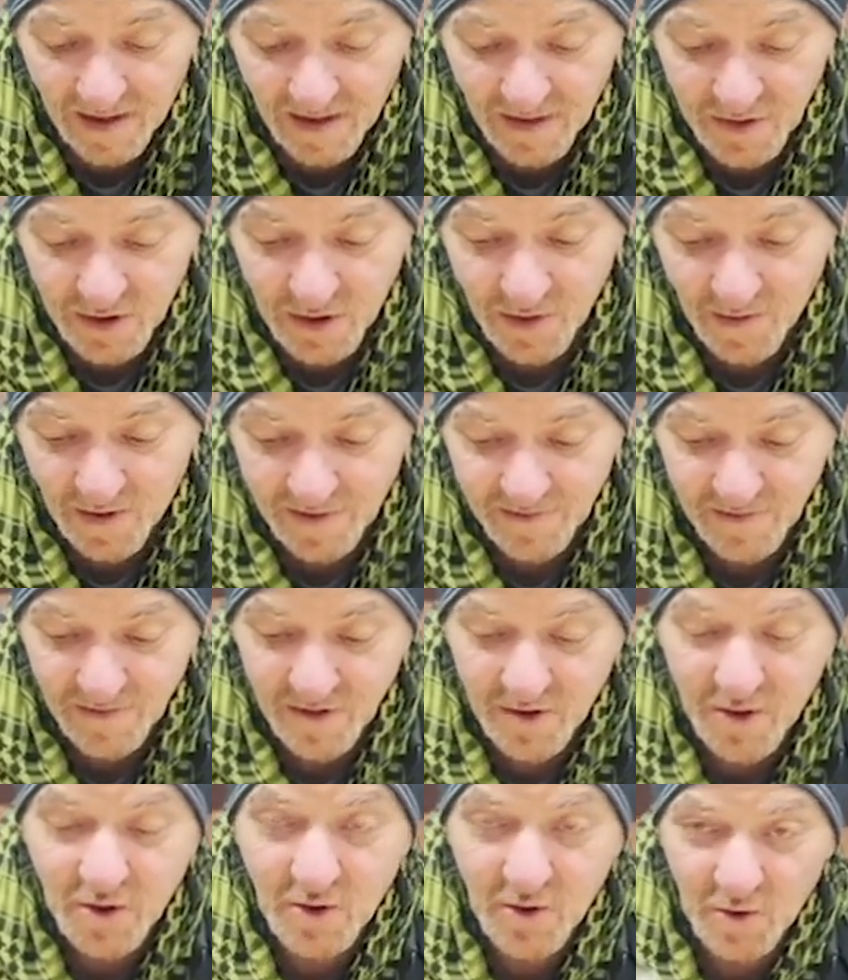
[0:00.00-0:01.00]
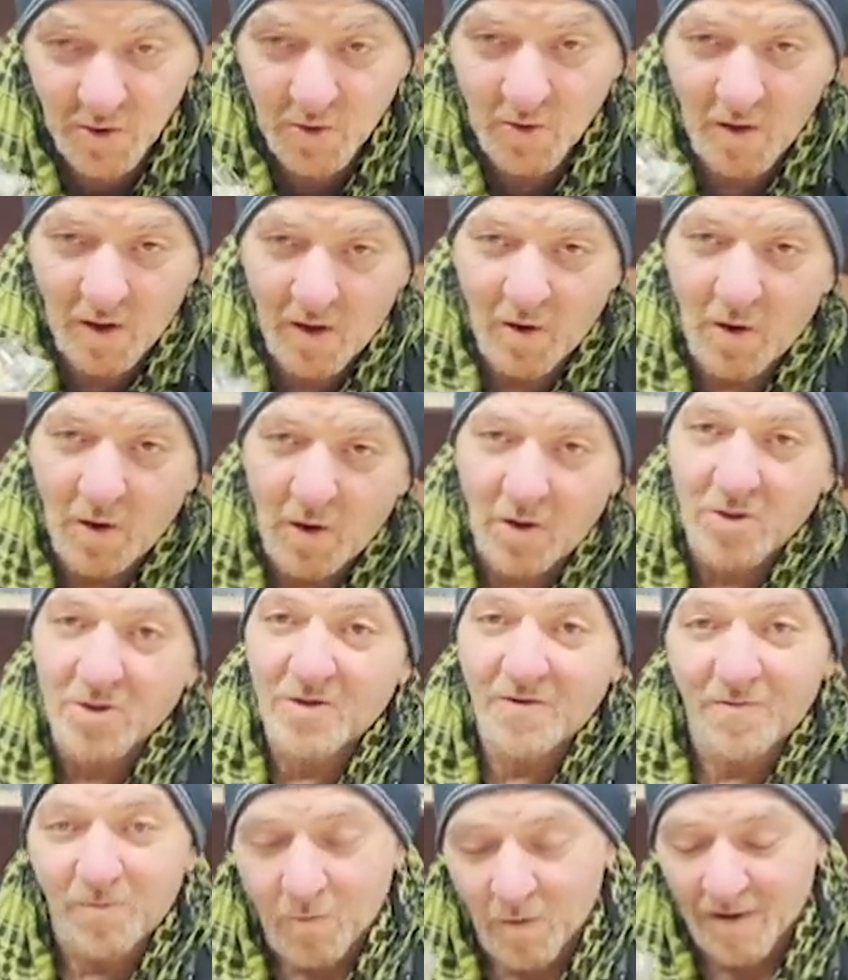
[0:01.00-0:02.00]
two lots
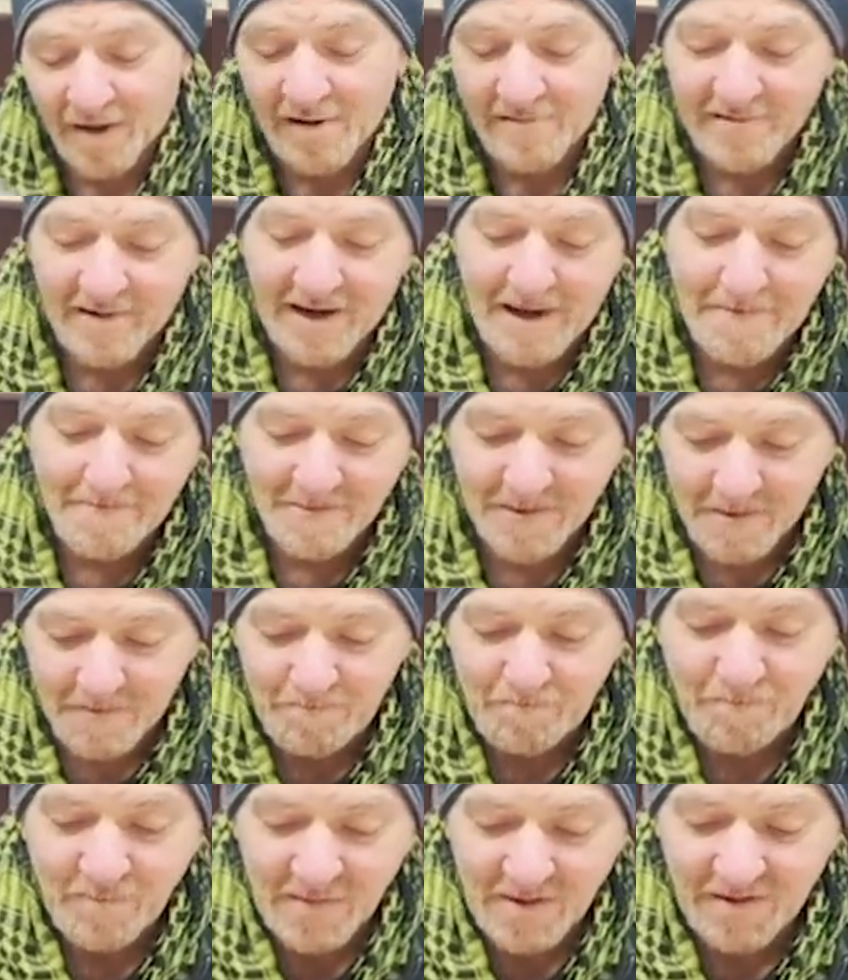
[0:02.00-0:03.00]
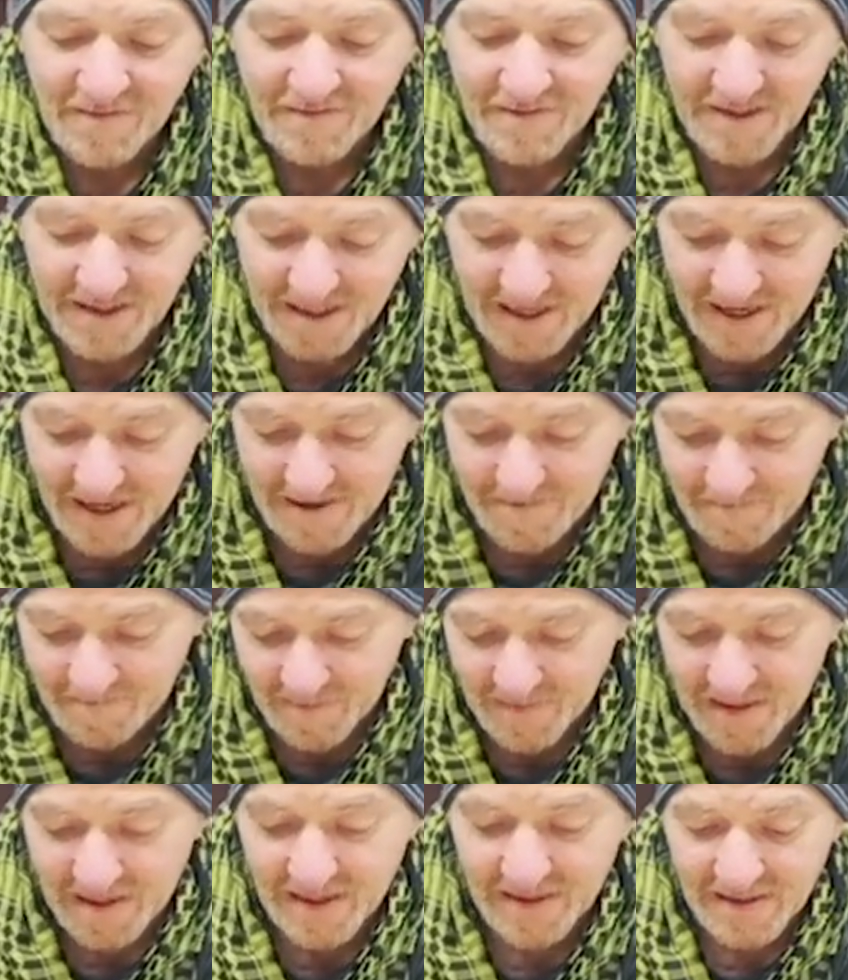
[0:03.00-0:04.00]
of 100 amps to fit here
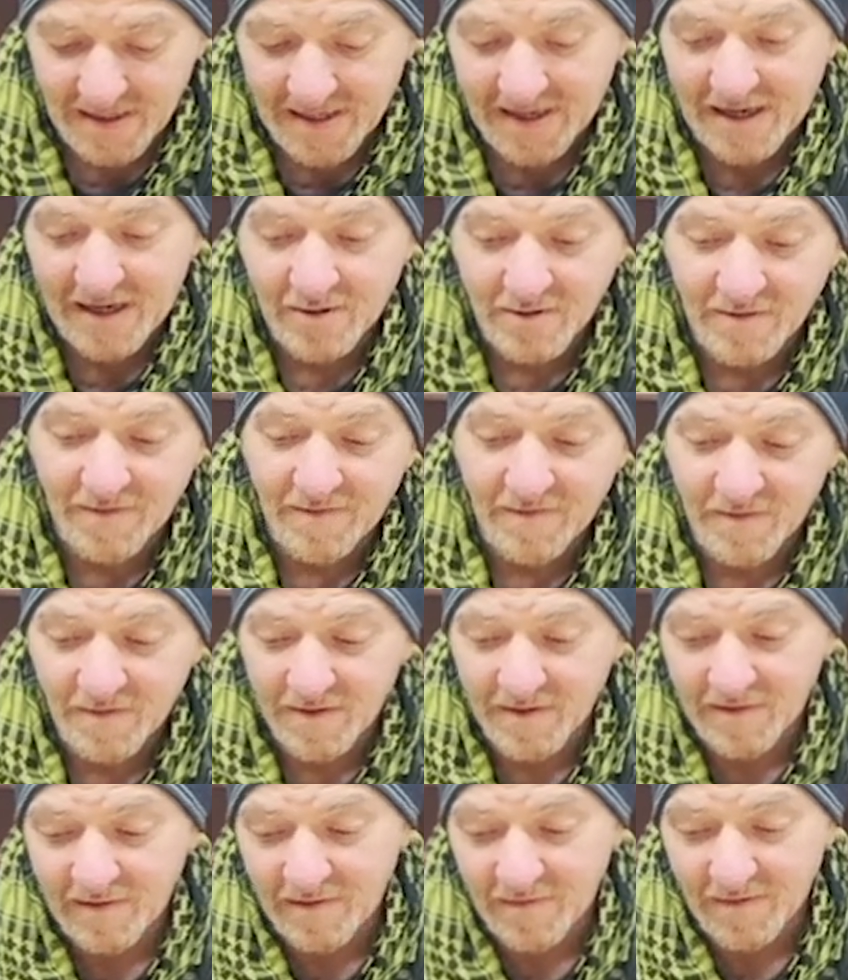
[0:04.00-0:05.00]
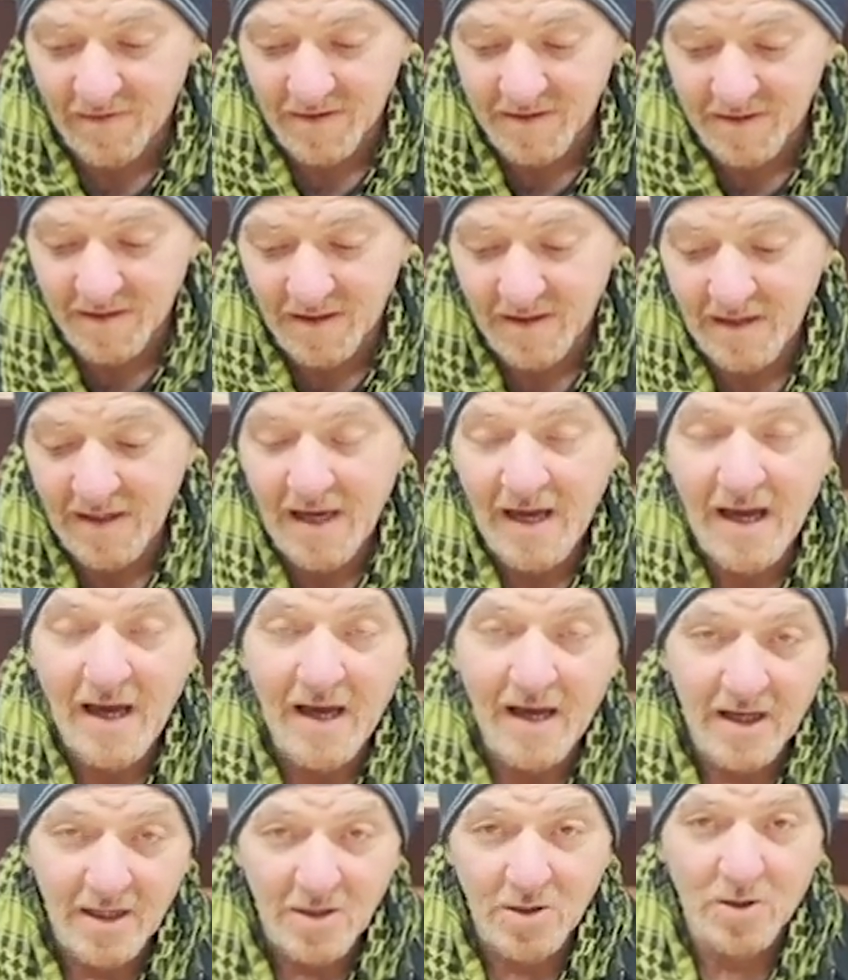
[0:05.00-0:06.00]
in and out for the inverter,
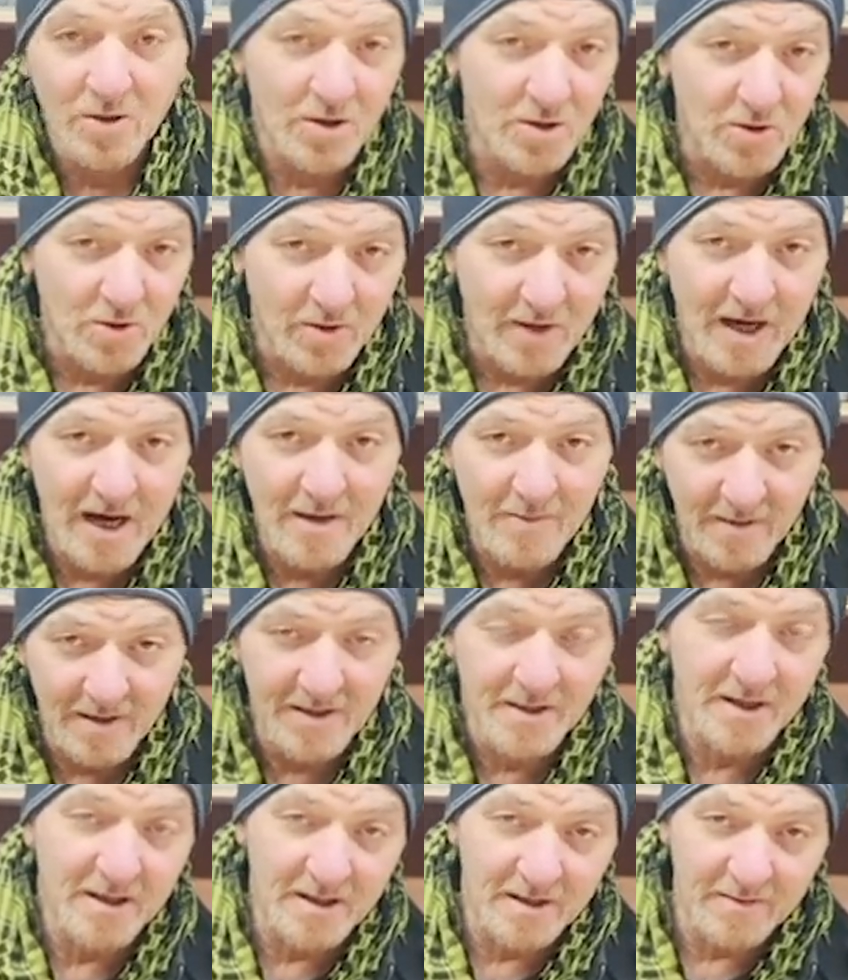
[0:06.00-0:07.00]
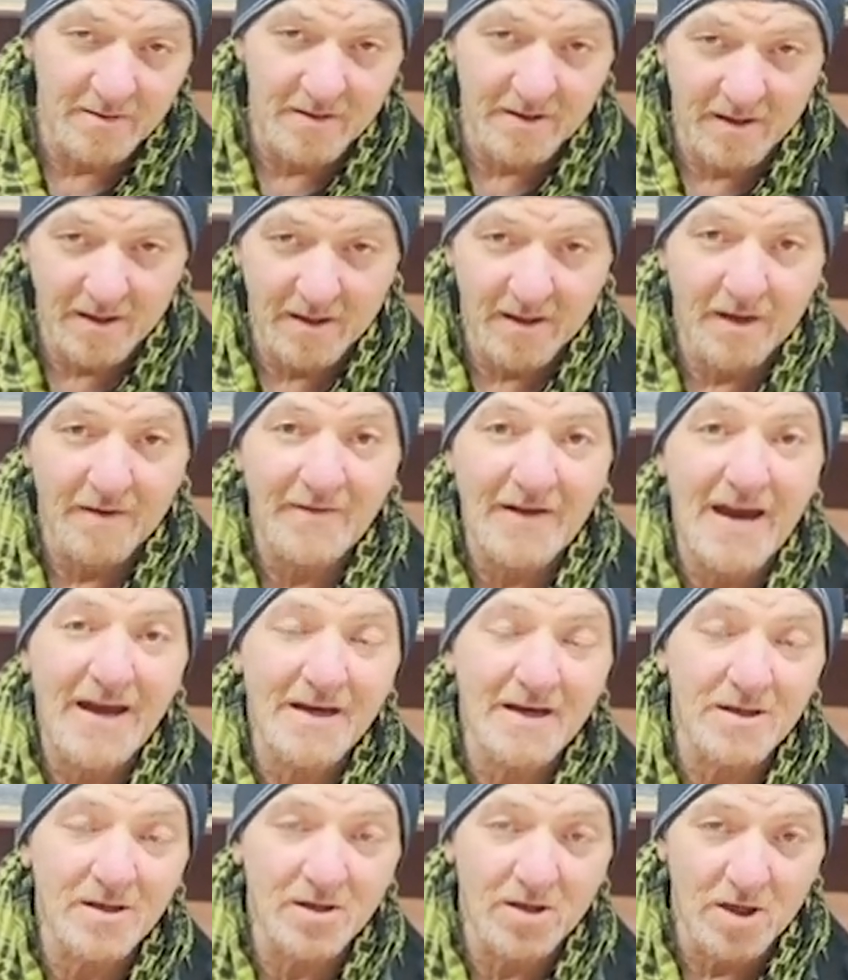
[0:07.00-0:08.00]
as long as your cable is going to be thick enough
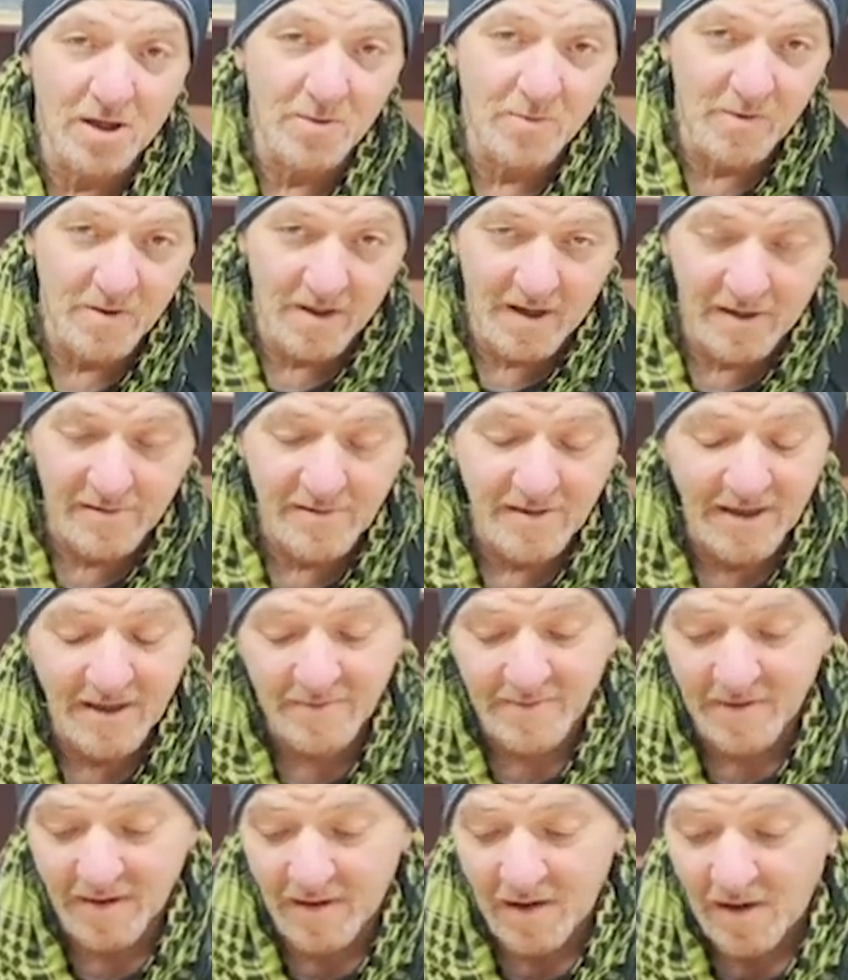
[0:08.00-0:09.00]
and can cope with 100 amp